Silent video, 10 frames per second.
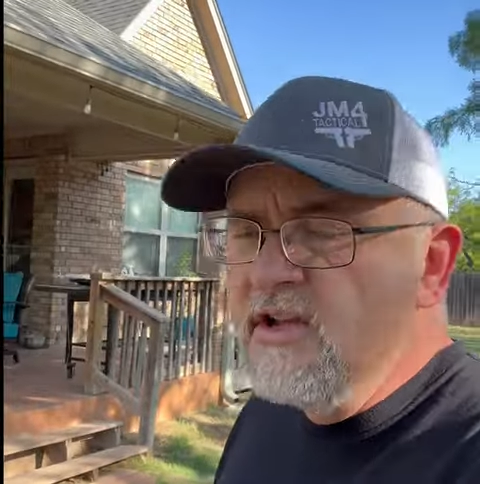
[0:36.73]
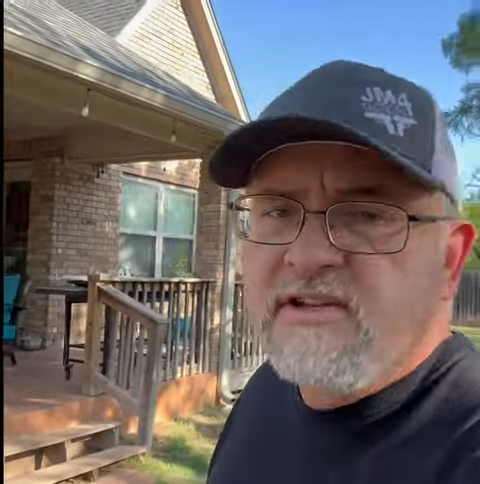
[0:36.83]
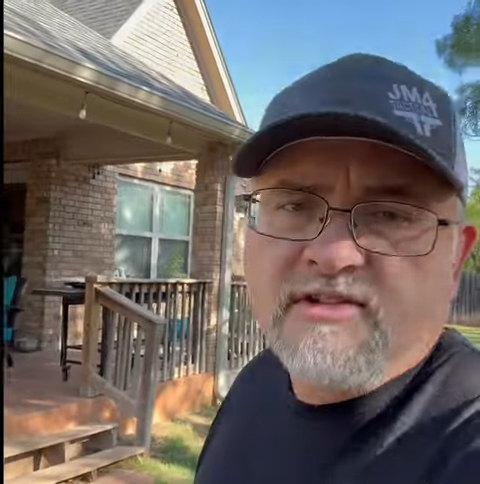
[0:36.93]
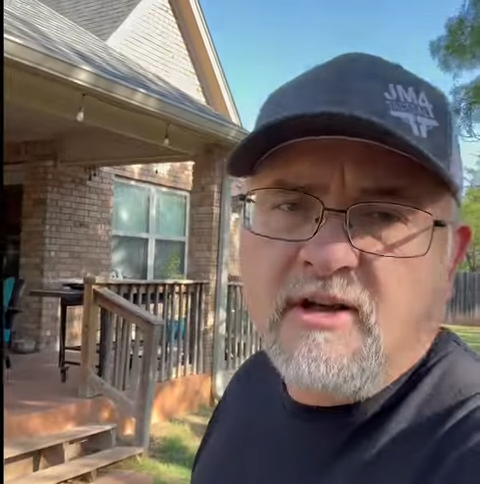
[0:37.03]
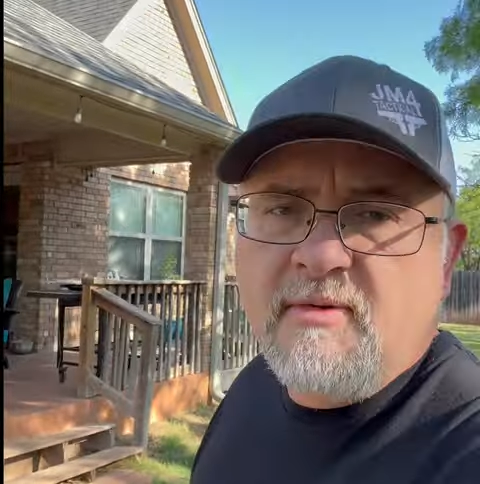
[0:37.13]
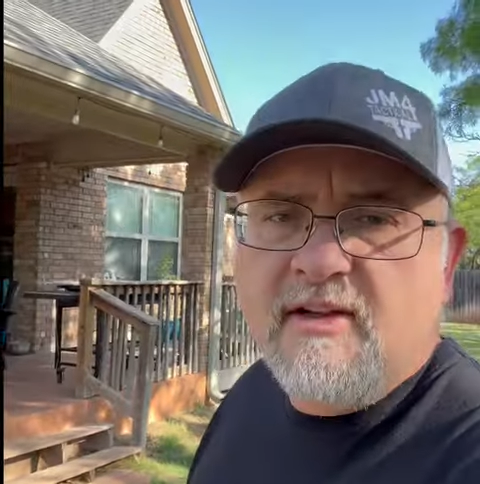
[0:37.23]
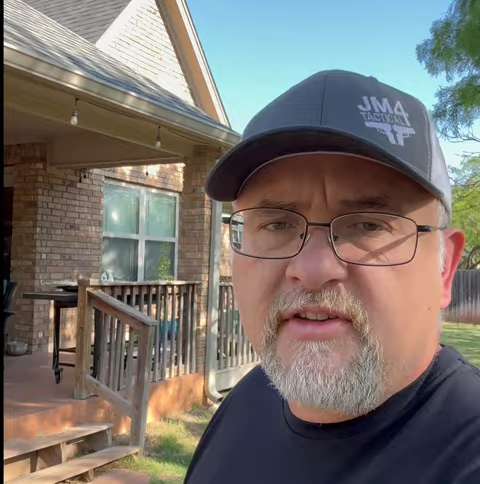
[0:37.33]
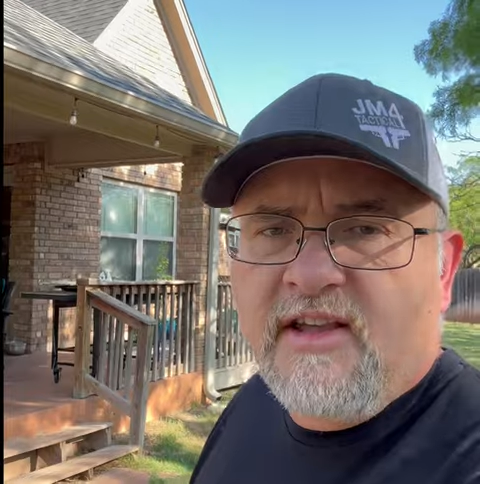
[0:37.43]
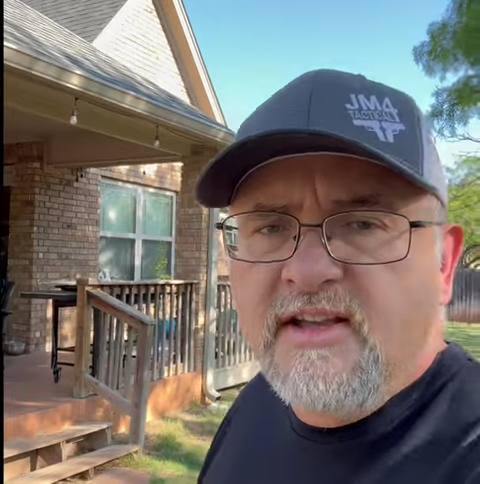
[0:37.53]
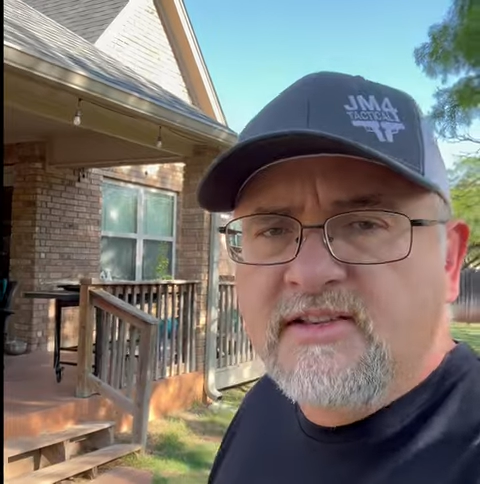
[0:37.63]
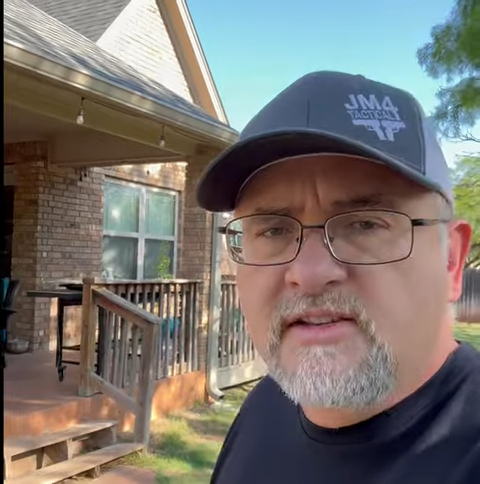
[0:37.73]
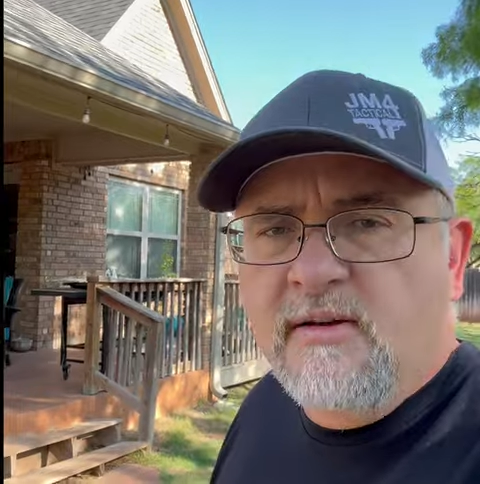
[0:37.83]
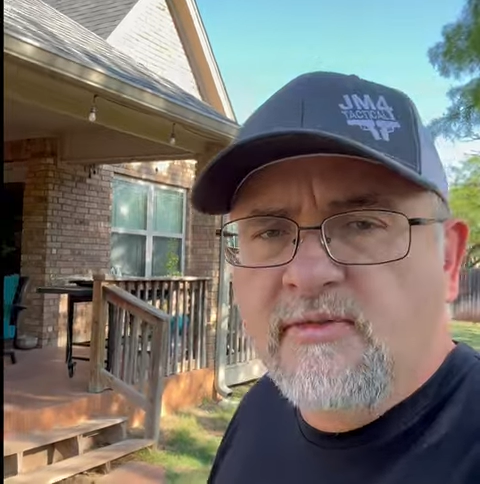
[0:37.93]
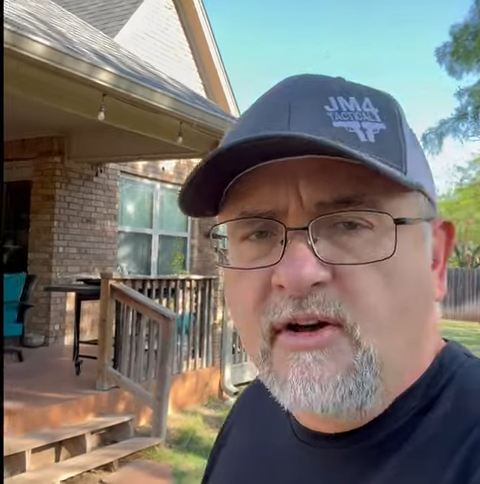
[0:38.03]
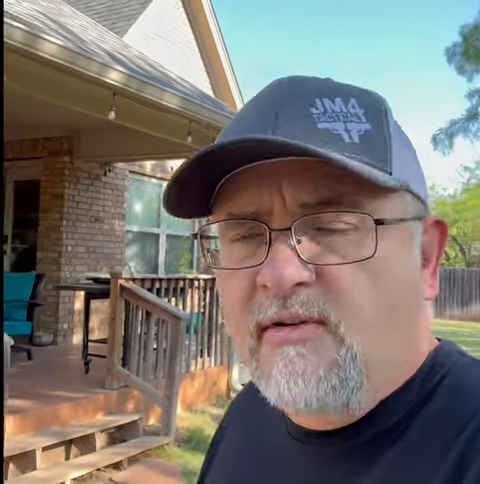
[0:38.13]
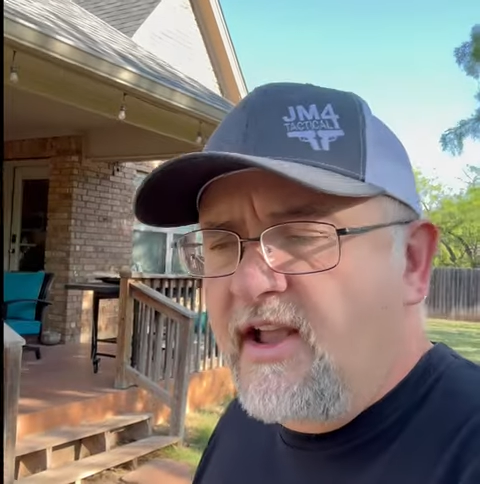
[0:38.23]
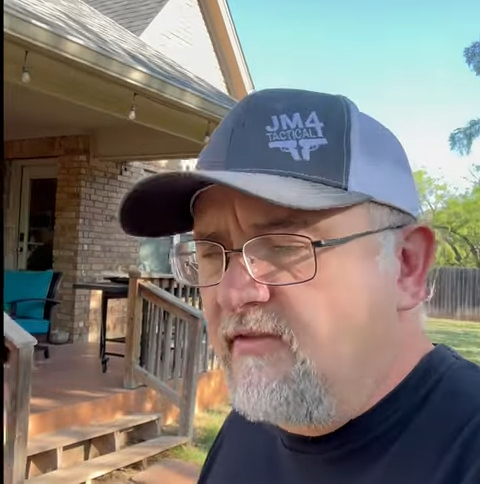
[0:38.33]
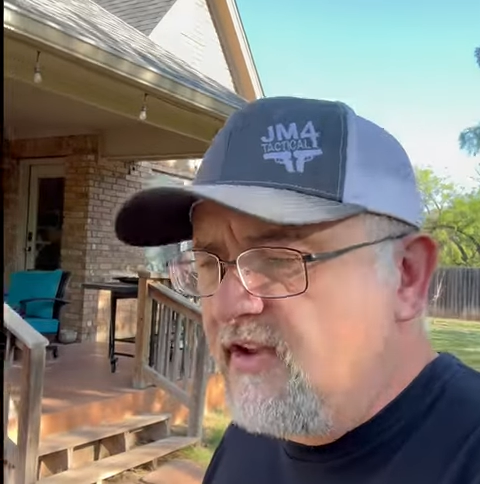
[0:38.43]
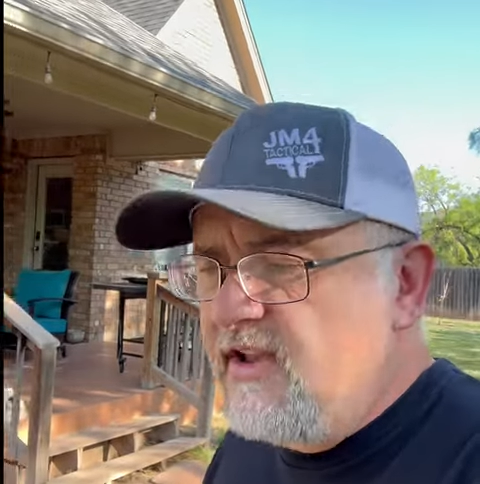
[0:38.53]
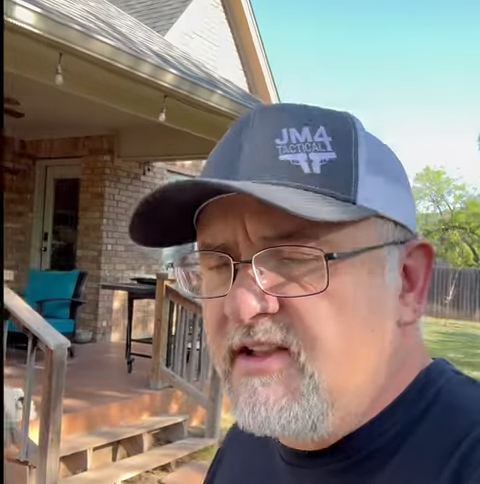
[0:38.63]
Some have kids, some don't
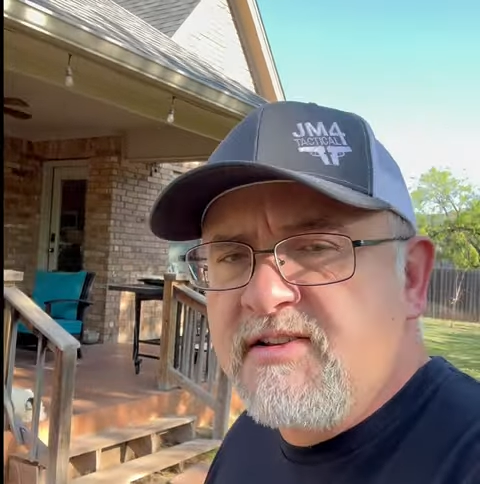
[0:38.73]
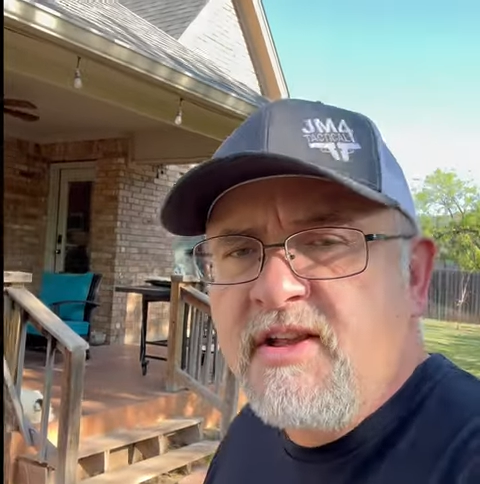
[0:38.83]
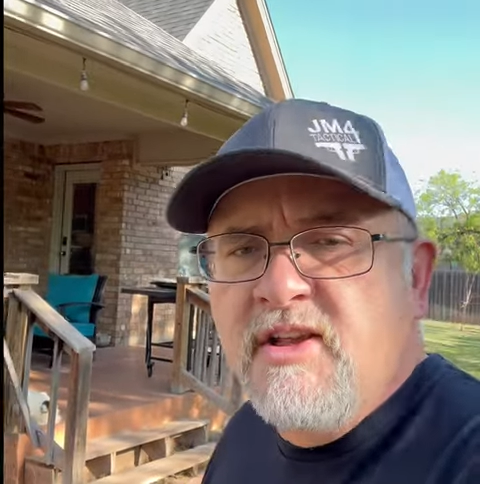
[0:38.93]
have kids.